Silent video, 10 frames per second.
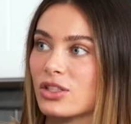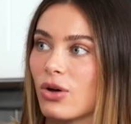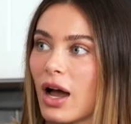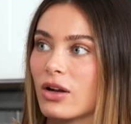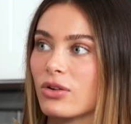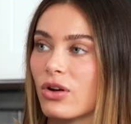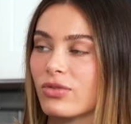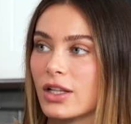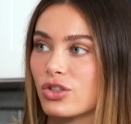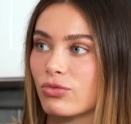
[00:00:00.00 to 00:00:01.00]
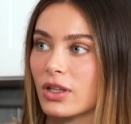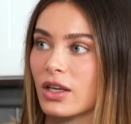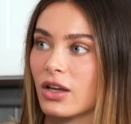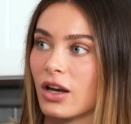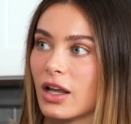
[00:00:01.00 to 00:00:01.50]
So I don't know if that's
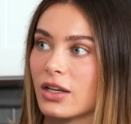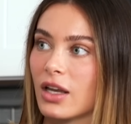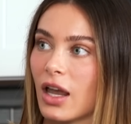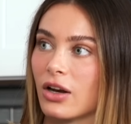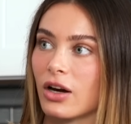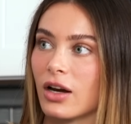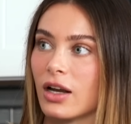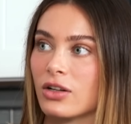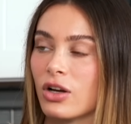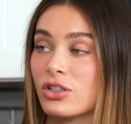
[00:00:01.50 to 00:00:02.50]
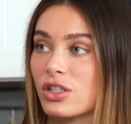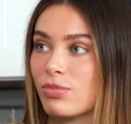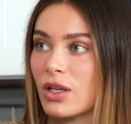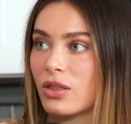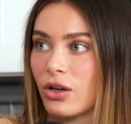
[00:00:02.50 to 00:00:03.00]
really a good indicator. It could
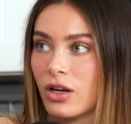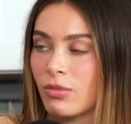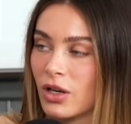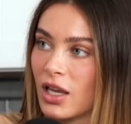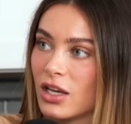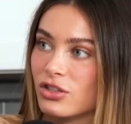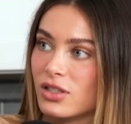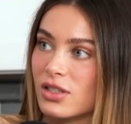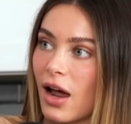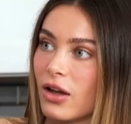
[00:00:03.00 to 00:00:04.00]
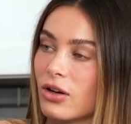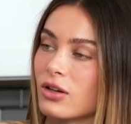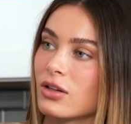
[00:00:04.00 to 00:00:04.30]
just be their communication style.